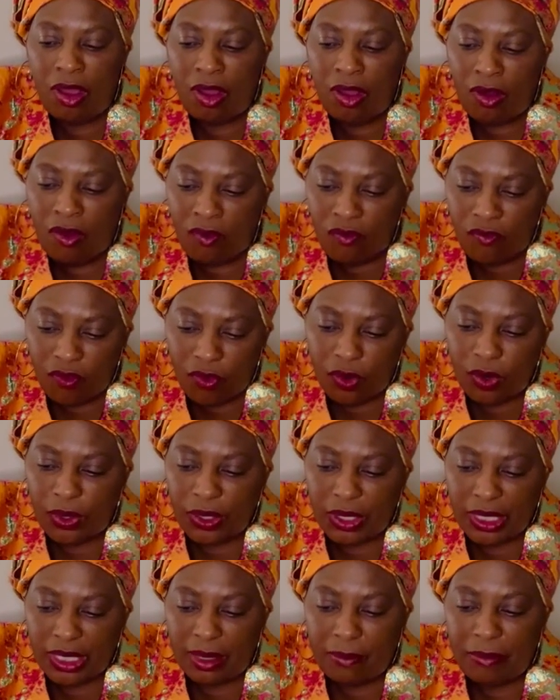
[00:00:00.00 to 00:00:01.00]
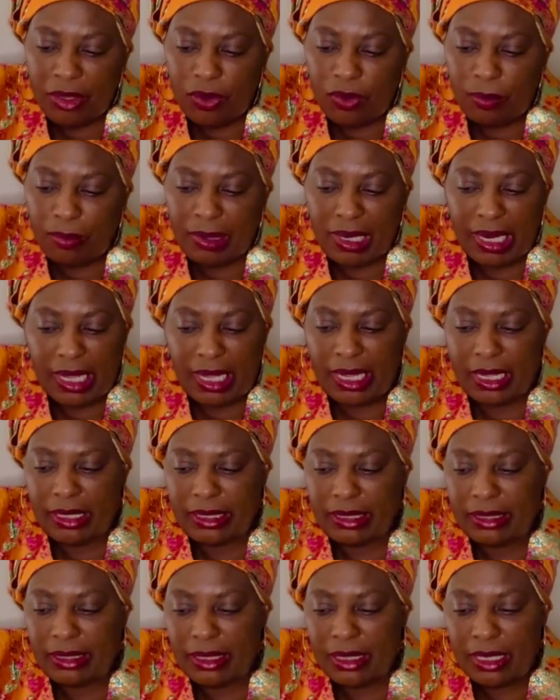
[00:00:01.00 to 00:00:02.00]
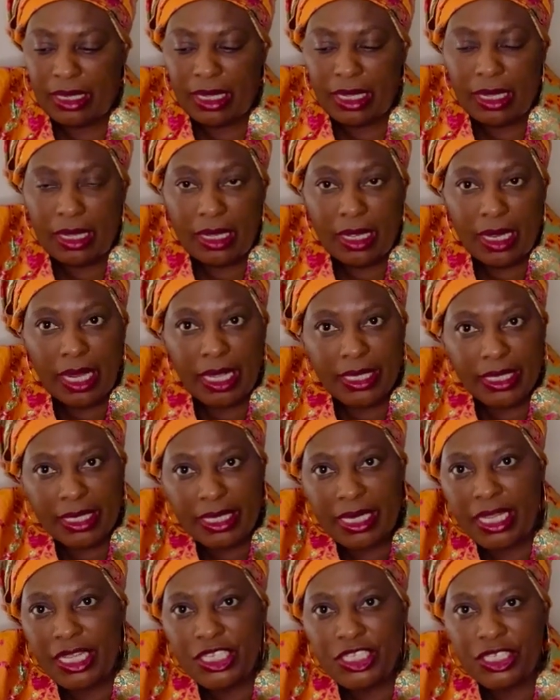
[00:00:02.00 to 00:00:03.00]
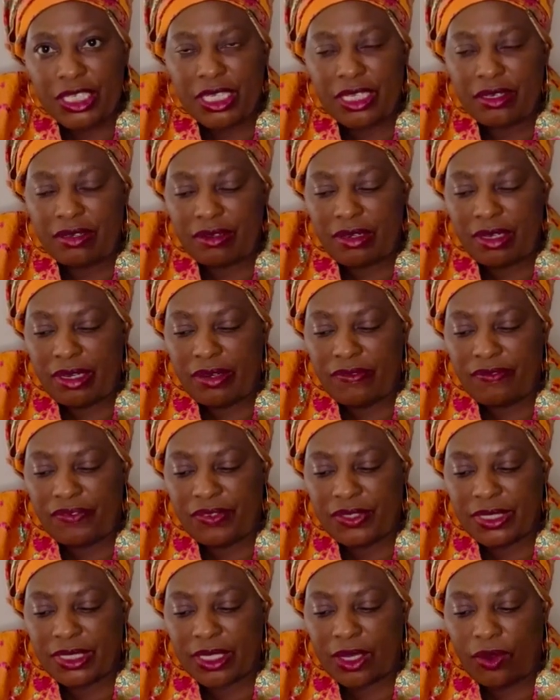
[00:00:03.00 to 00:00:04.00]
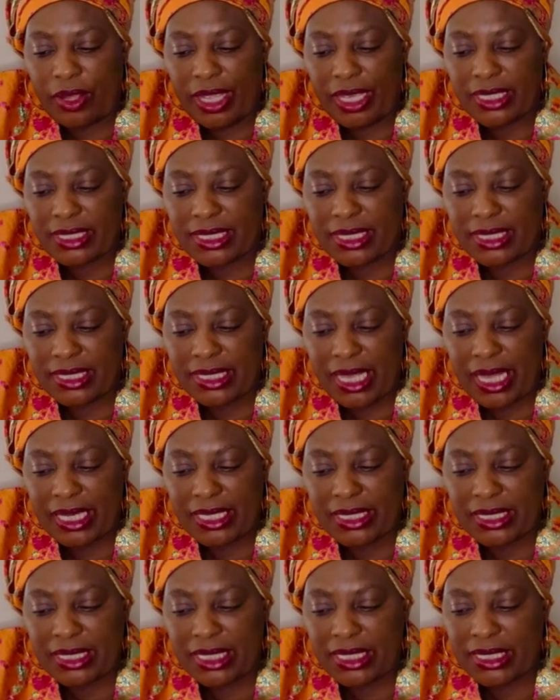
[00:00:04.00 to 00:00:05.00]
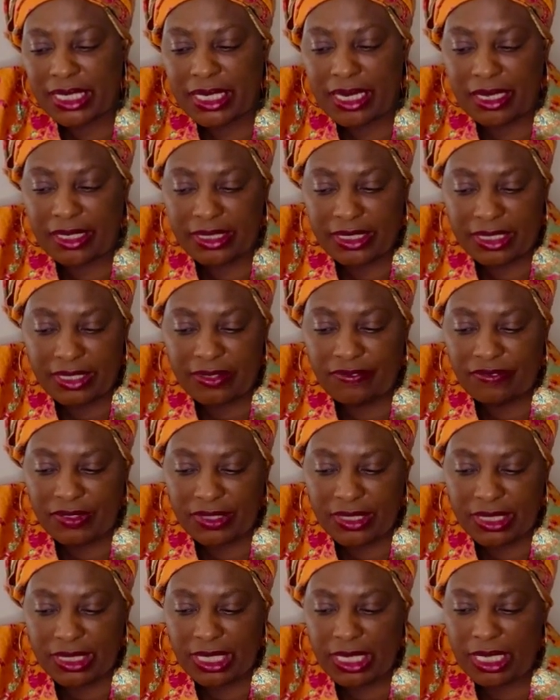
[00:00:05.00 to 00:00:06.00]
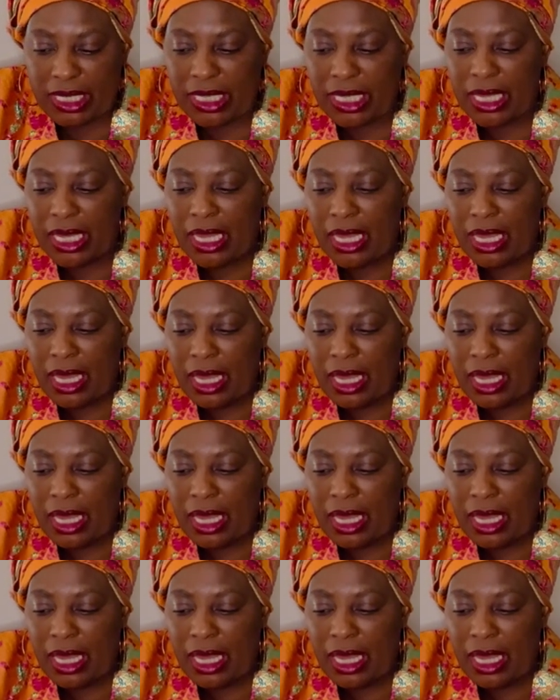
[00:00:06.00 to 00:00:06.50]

following a meal plan, engaging in physical exercises and activity,